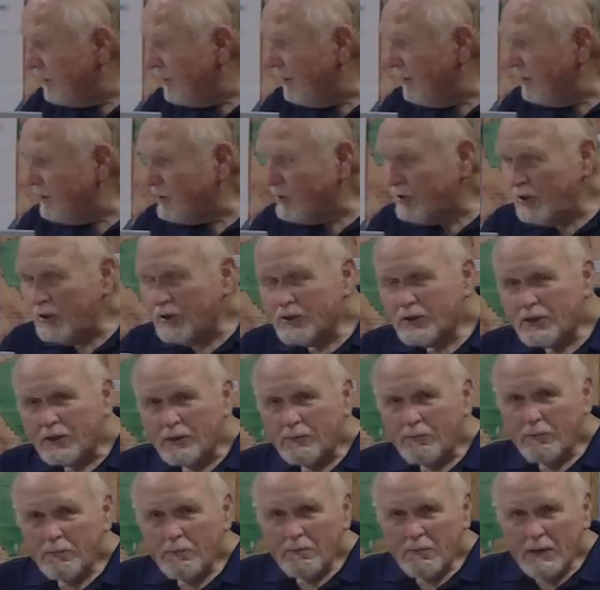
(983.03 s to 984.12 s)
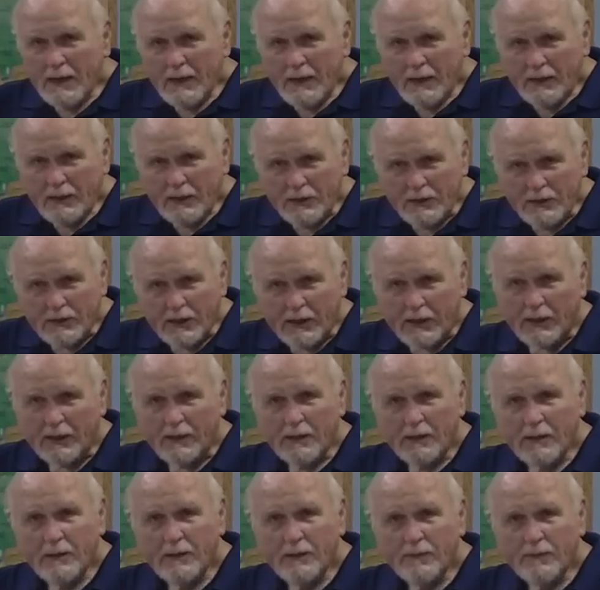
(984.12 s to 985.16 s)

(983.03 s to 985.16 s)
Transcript: It's just amazing.